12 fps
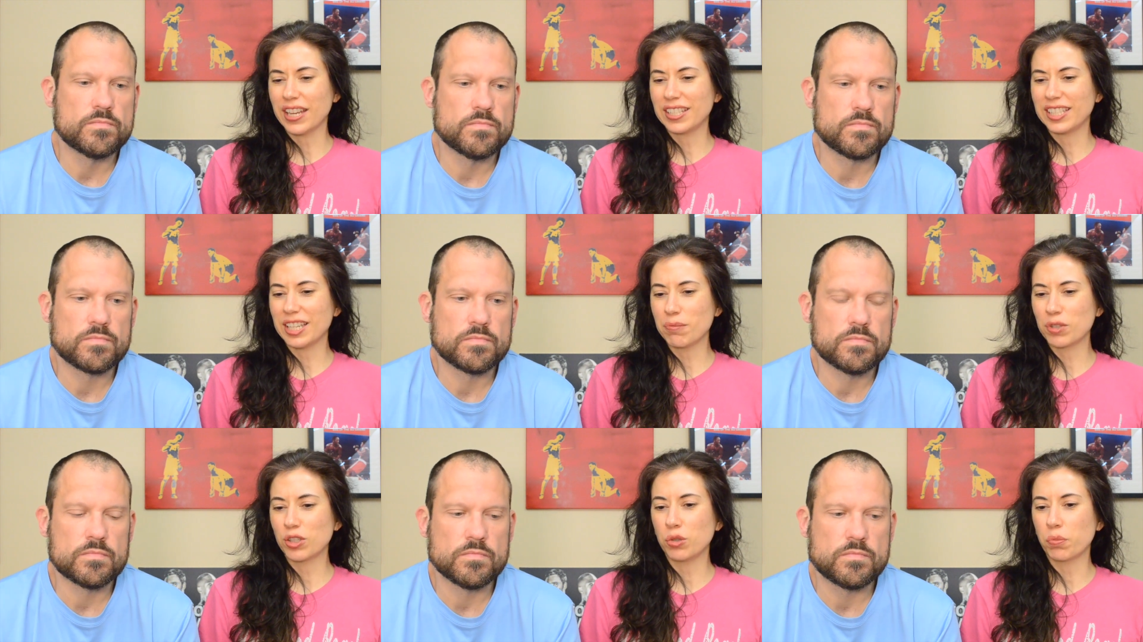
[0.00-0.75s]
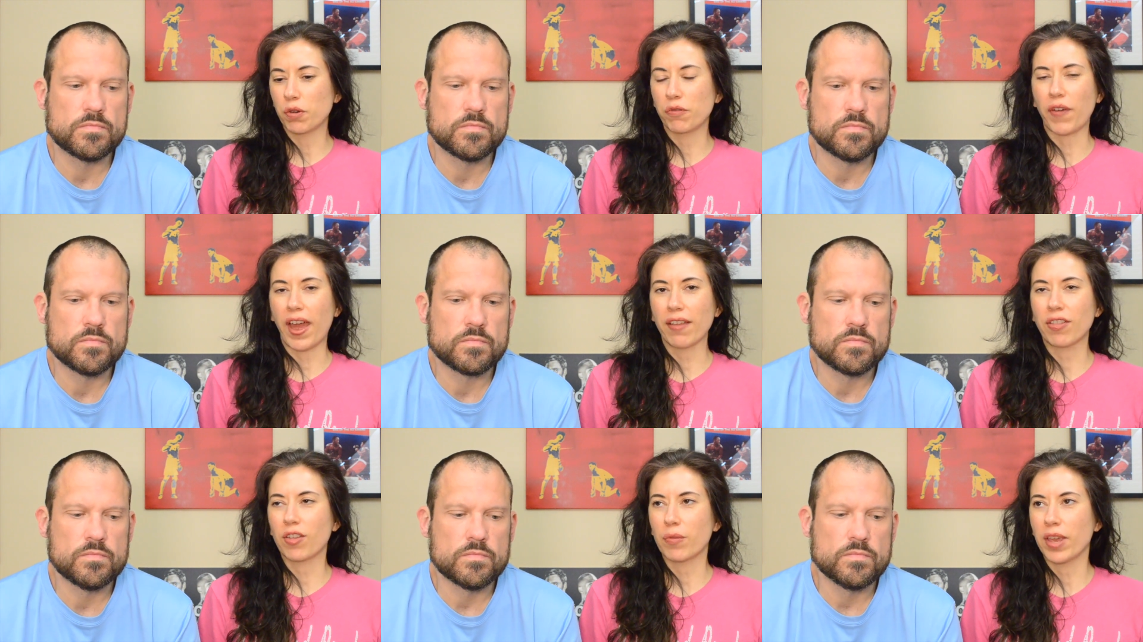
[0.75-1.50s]
Speaker 1: it seems super
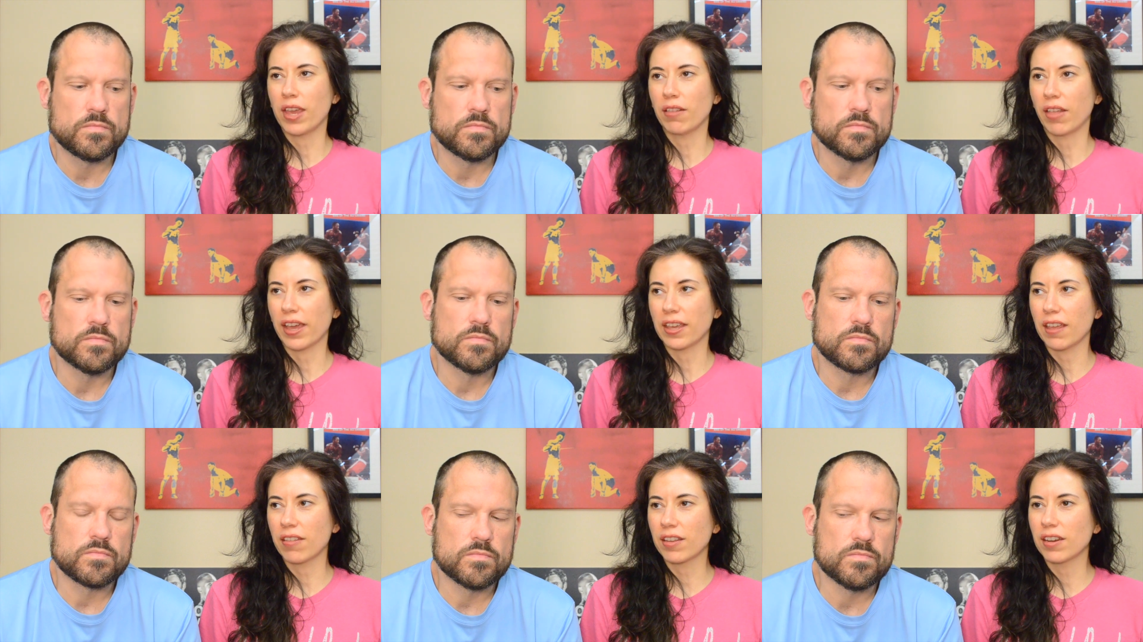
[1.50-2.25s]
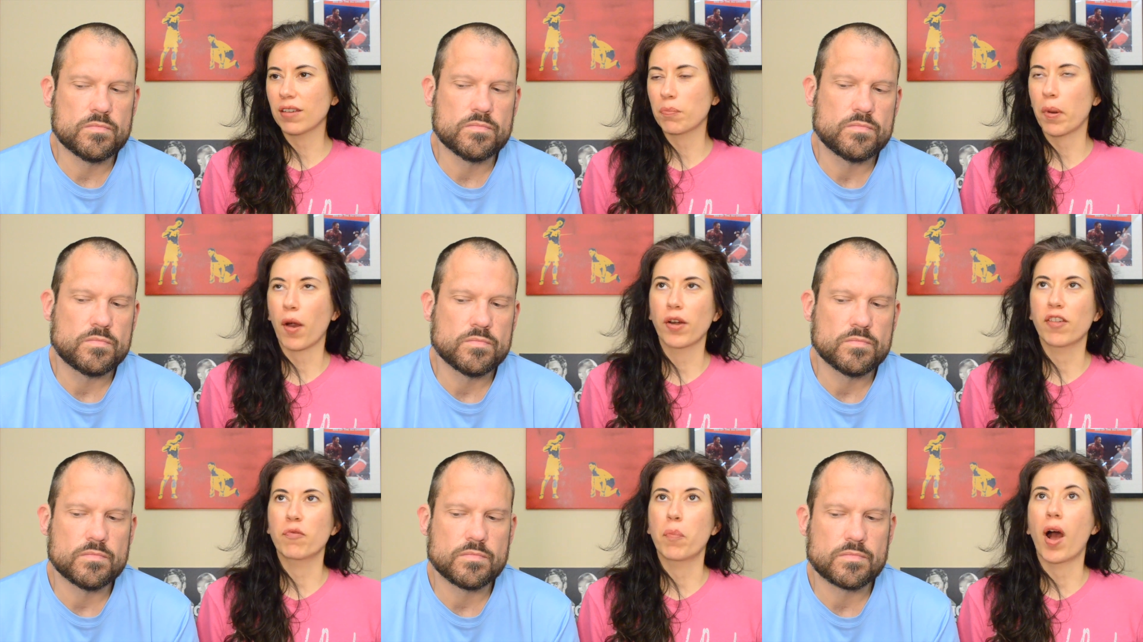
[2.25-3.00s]
fast to me. Like, isn't it part
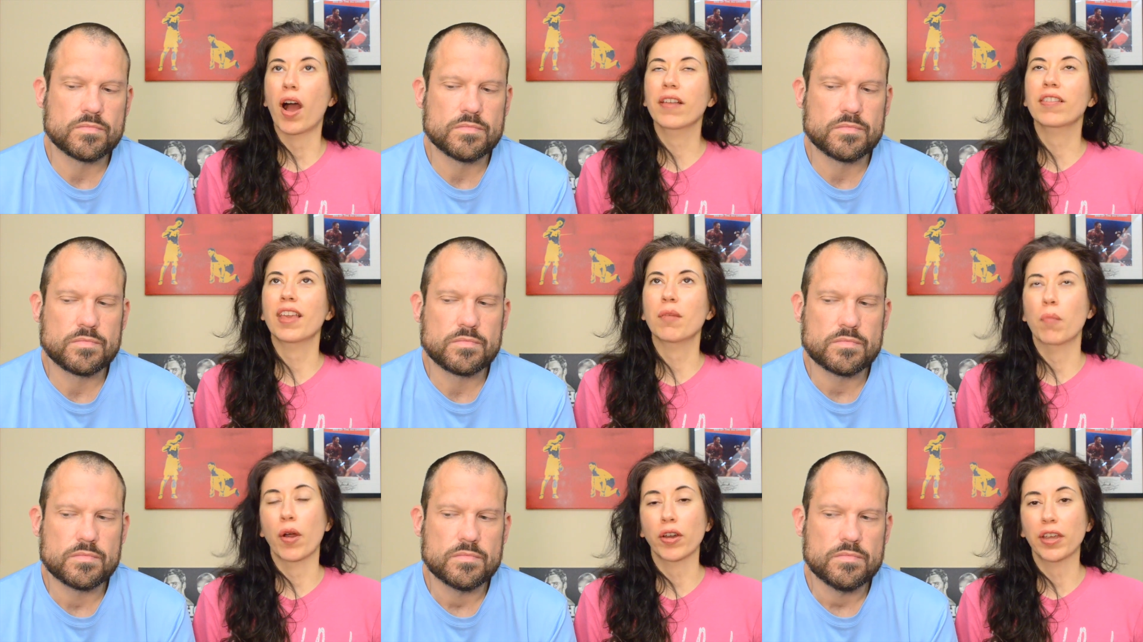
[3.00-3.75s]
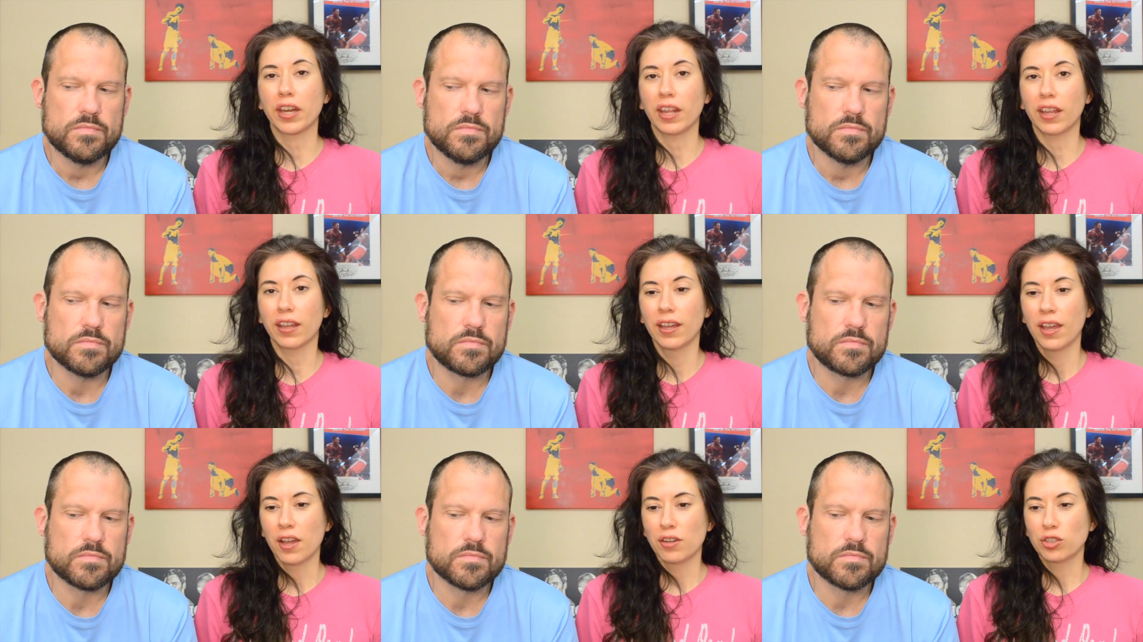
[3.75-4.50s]
of boxing marketing
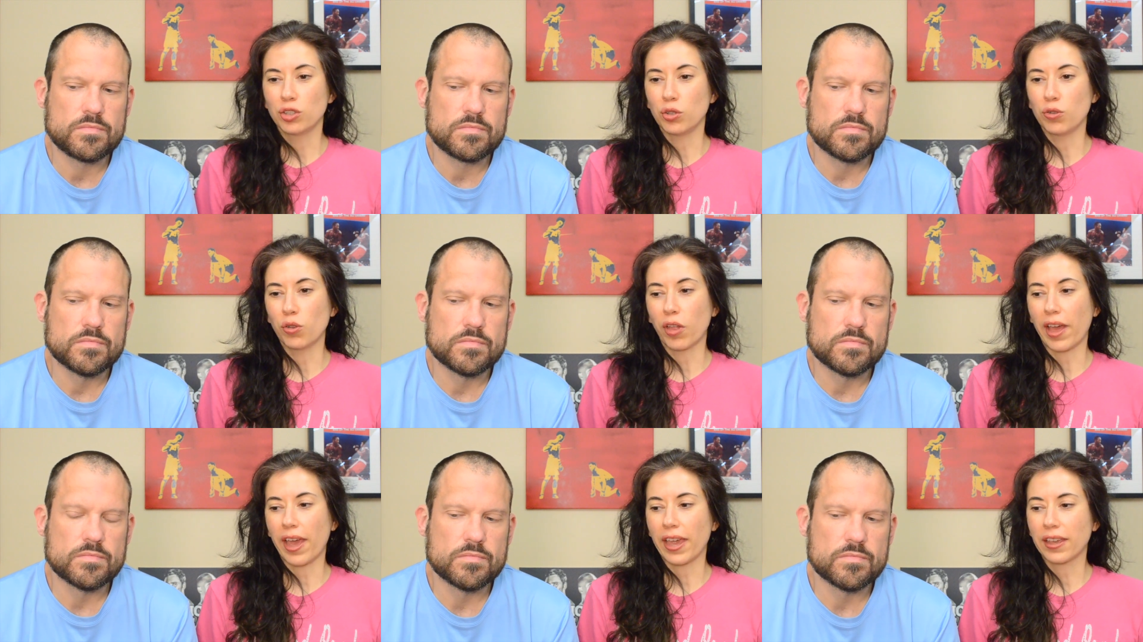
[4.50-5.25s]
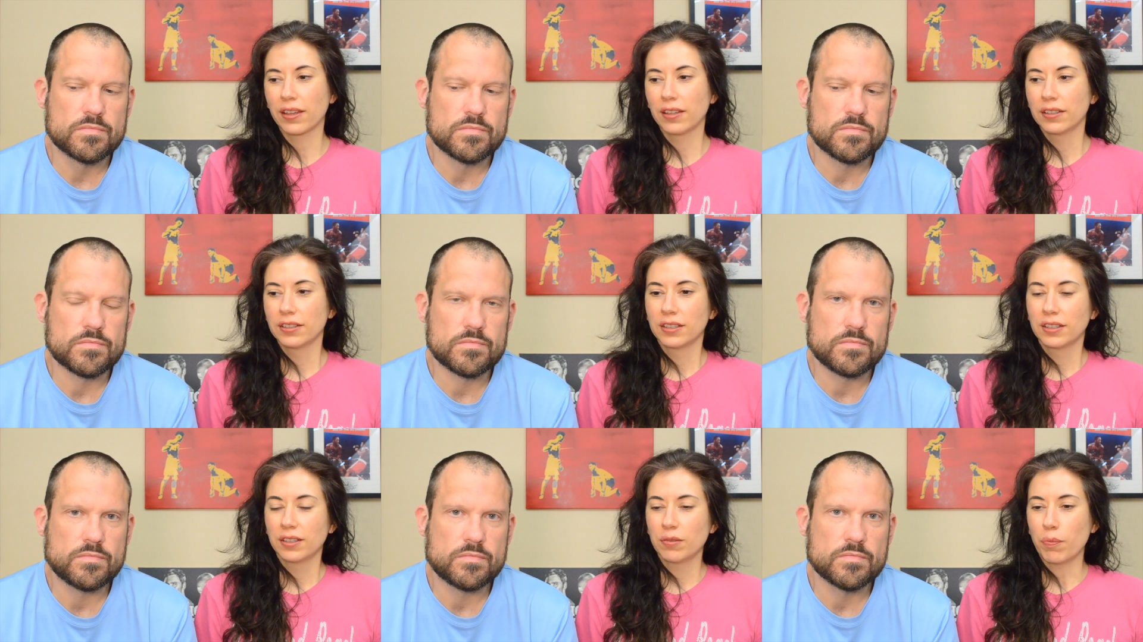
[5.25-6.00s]
to, like,
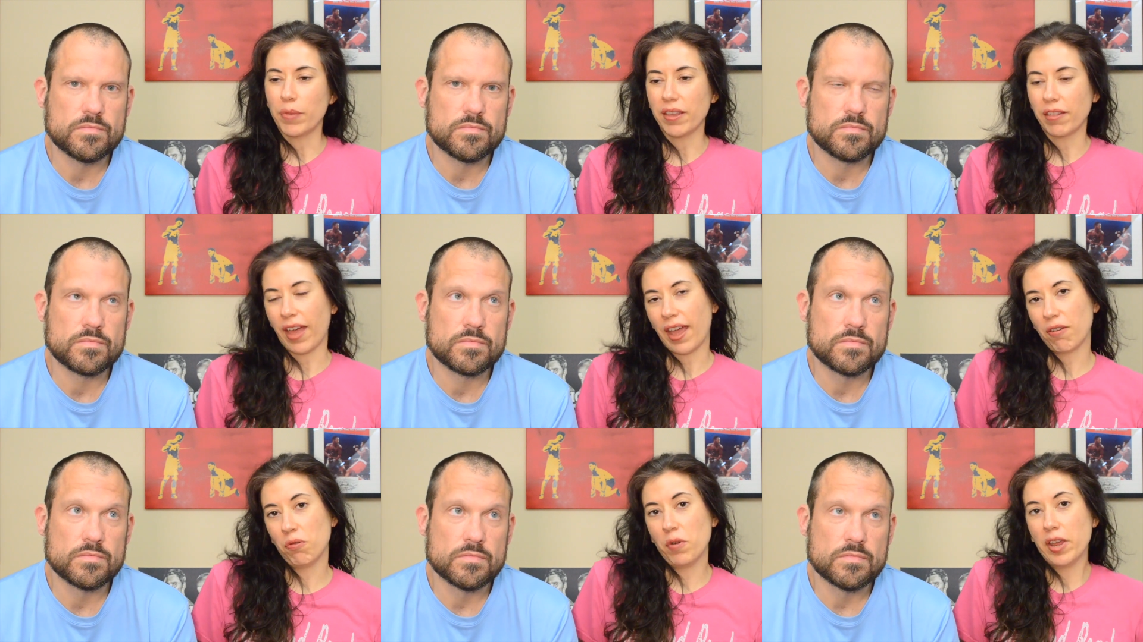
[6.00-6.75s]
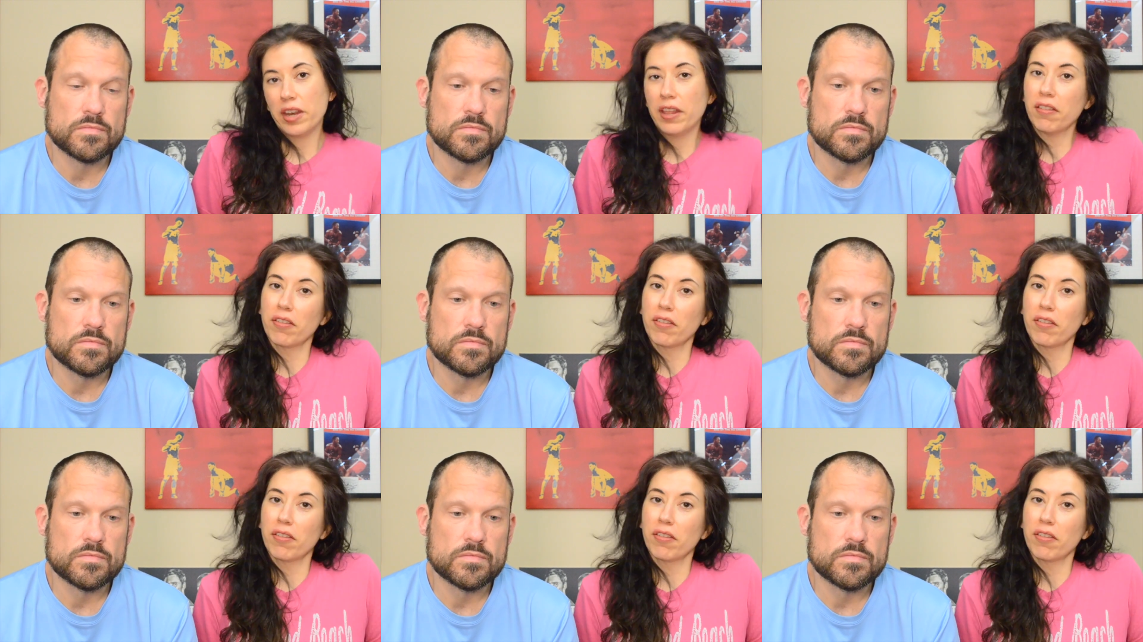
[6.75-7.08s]
be like, when is